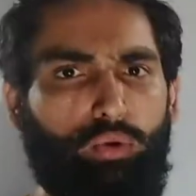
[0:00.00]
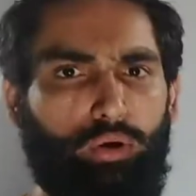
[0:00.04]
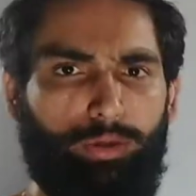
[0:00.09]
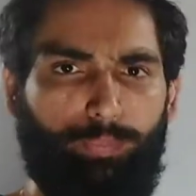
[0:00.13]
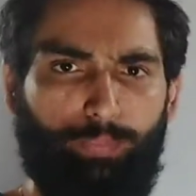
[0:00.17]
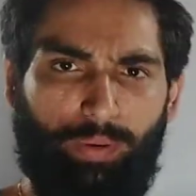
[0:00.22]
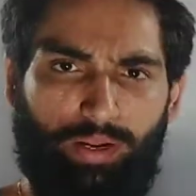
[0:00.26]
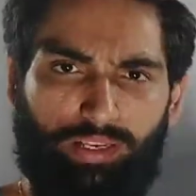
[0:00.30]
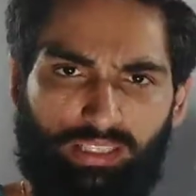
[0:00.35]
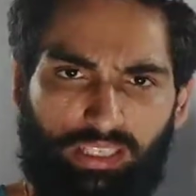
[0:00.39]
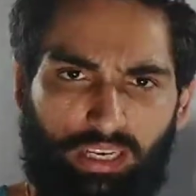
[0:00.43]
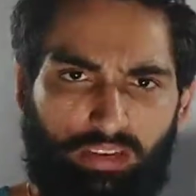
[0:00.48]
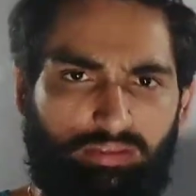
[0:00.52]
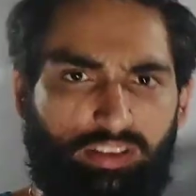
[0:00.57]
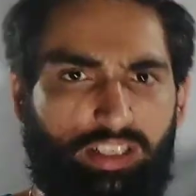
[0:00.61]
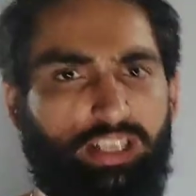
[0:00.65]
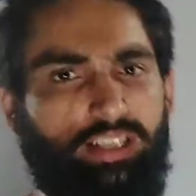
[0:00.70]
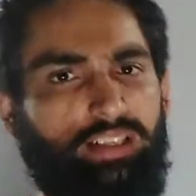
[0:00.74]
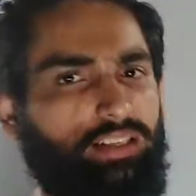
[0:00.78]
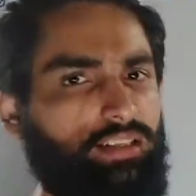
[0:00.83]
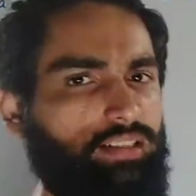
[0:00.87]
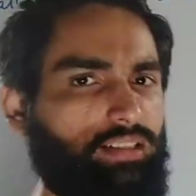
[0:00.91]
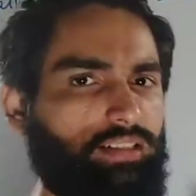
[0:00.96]
it preserves
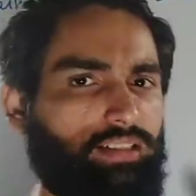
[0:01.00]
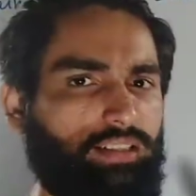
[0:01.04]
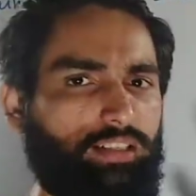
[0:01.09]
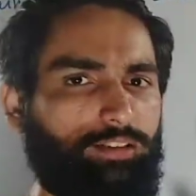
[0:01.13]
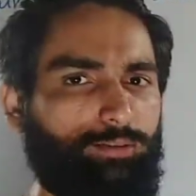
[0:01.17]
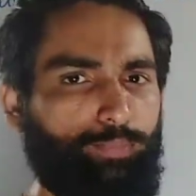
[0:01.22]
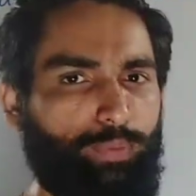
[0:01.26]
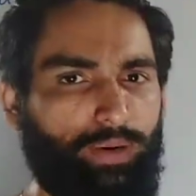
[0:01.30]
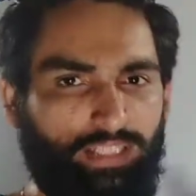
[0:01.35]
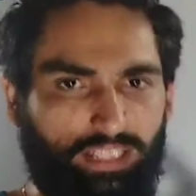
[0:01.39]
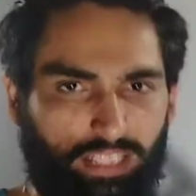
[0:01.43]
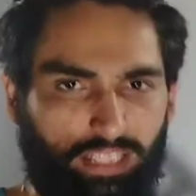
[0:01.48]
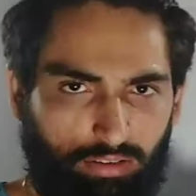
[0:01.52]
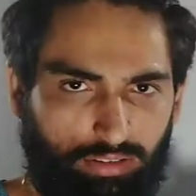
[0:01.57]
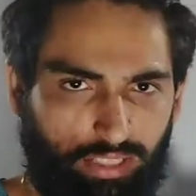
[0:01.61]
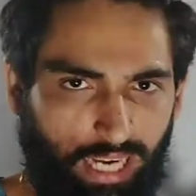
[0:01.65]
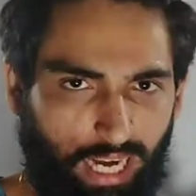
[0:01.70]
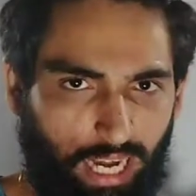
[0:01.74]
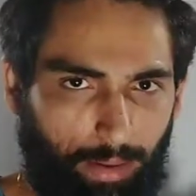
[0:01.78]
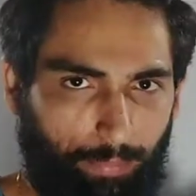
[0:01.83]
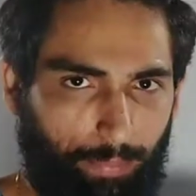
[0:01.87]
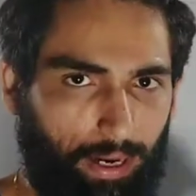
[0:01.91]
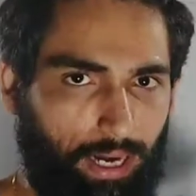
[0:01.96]
distance, it preserves
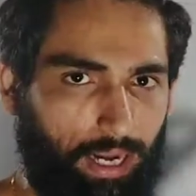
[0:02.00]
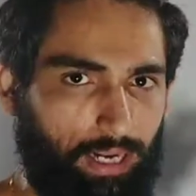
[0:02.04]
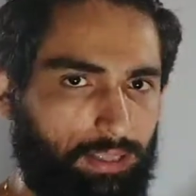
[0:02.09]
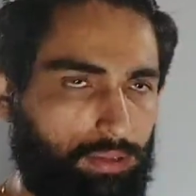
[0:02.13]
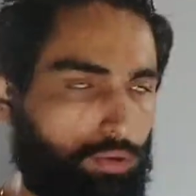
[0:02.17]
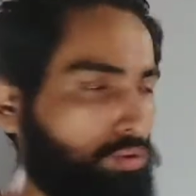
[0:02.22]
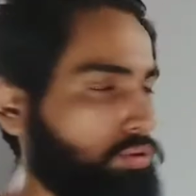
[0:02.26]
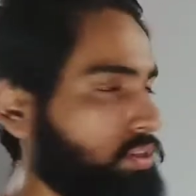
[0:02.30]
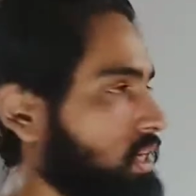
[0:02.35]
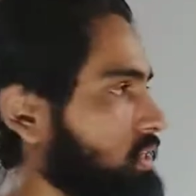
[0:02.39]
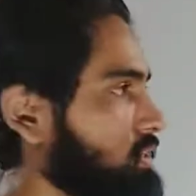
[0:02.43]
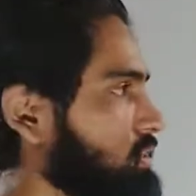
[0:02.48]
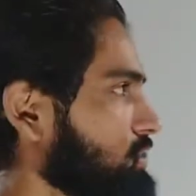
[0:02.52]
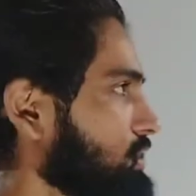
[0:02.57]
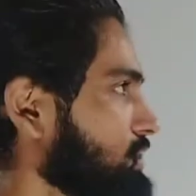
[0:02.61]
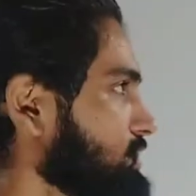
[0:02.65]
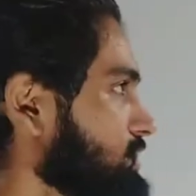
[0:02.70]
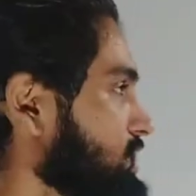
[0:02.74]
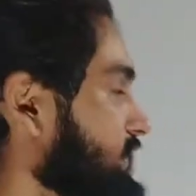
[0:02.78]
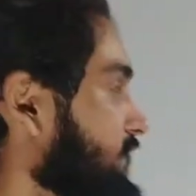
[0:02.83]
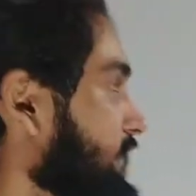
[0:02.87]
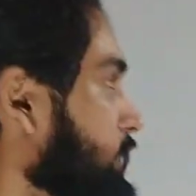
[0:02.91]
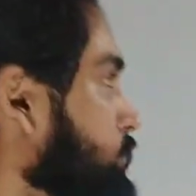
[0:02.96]
inner product, those are the things
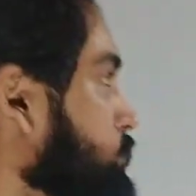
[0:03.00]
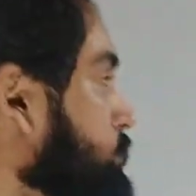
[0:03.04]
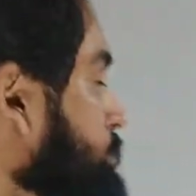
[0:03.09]
that I know.